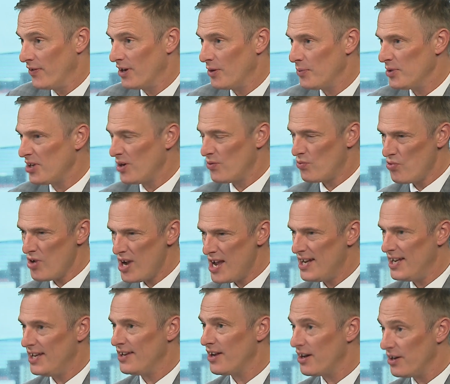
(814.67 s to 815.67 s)
Like, we don't
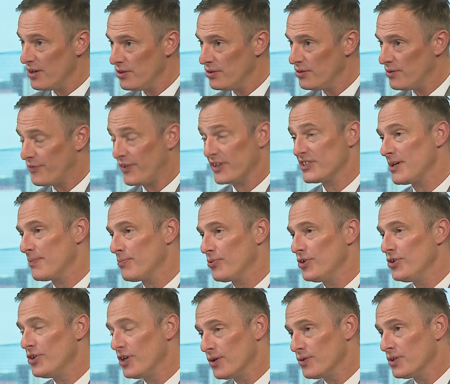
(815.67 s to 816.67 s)
really know, for example,
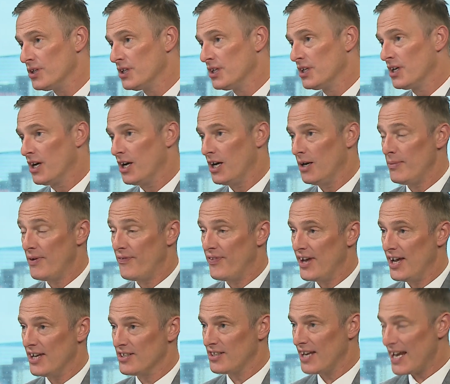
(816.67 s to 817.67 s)
if
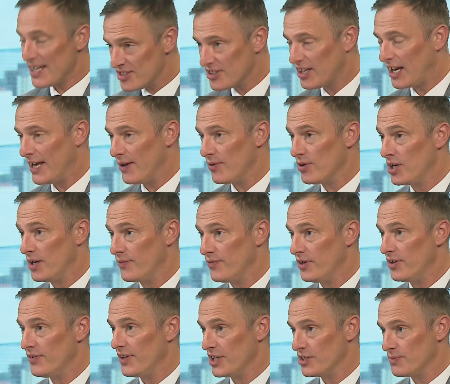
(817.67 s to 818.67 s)
there's less cloud
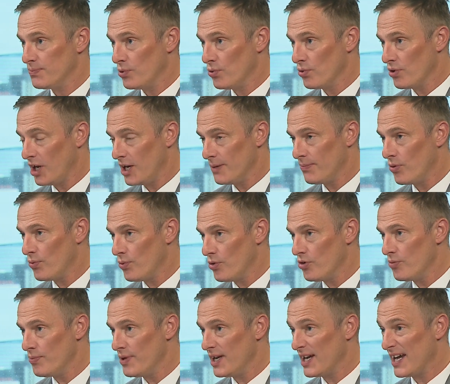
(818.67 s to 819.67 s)
cover, there's more global
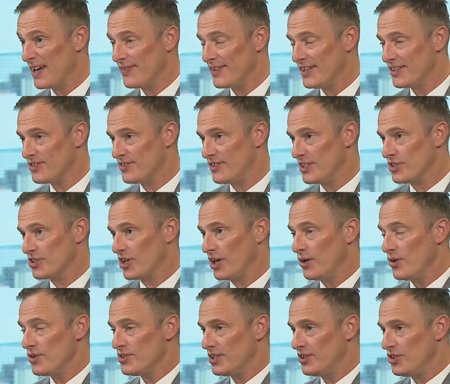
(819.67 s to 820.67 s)
warming, and this
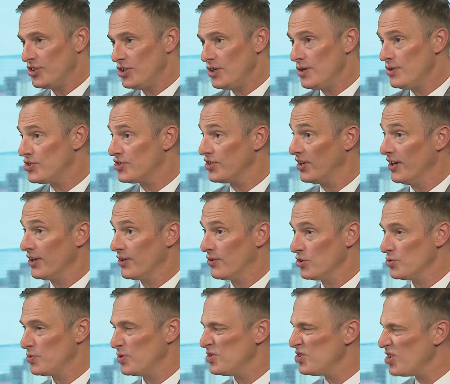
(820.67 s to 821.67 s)
goes in huge
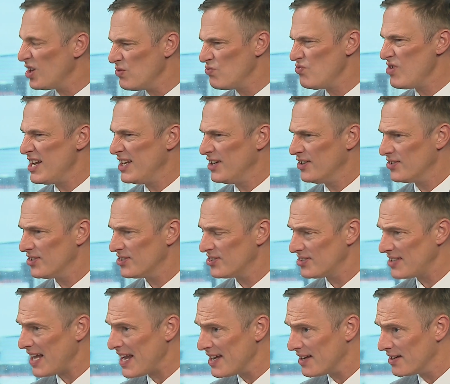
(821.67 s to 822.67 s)
cycles, which we don't really
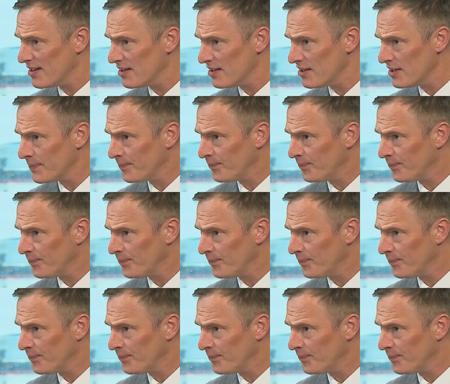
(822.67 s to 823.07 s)
understand.